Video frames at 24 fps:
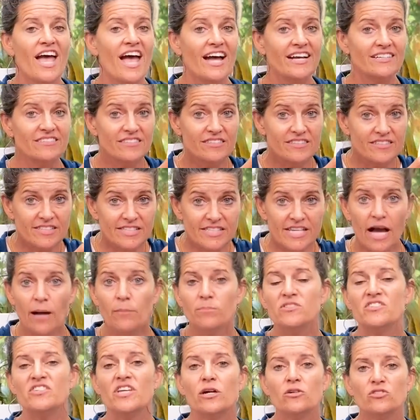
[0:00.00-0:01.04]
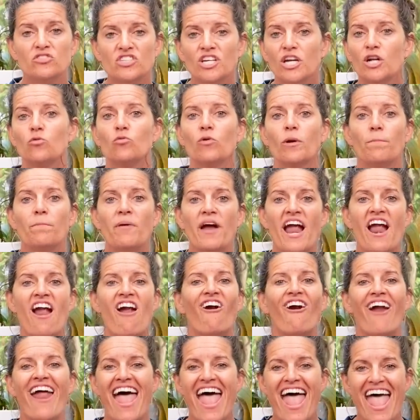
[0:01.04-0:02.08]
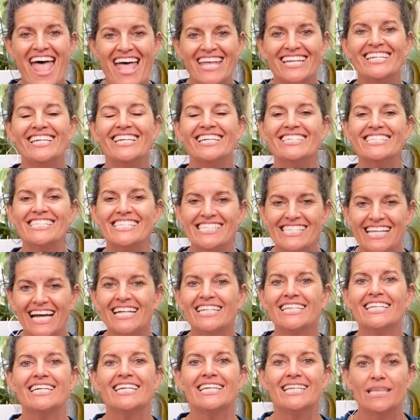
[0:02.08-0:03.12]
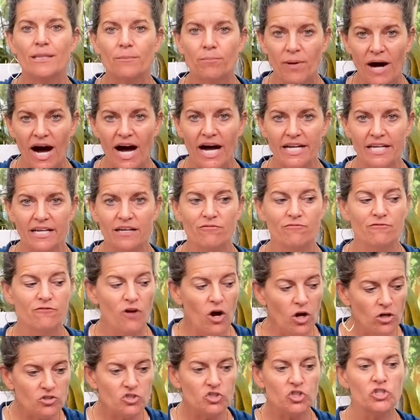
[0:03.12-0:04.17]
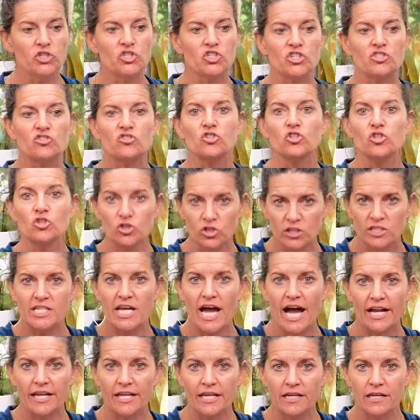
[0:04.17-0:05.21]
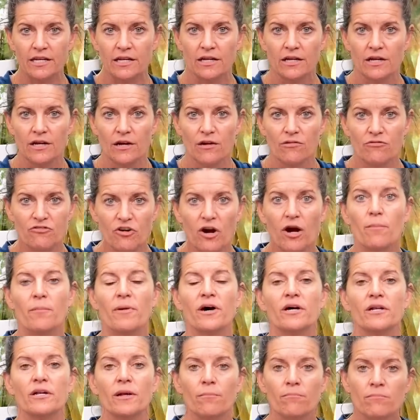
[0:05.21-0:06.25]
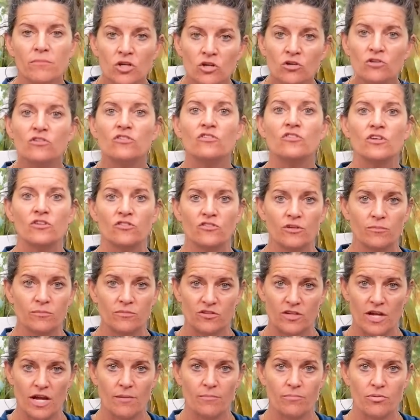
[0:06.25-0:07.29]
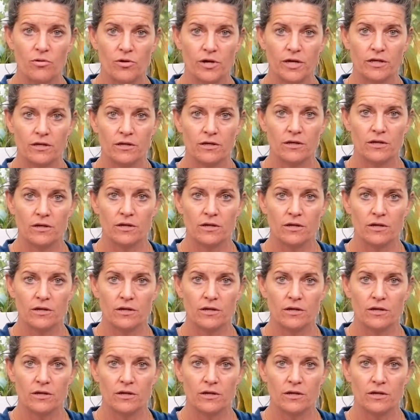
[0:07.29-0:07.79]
And stem cells can repair any cell in the body. Walter just looked at it from an immune system standpoint.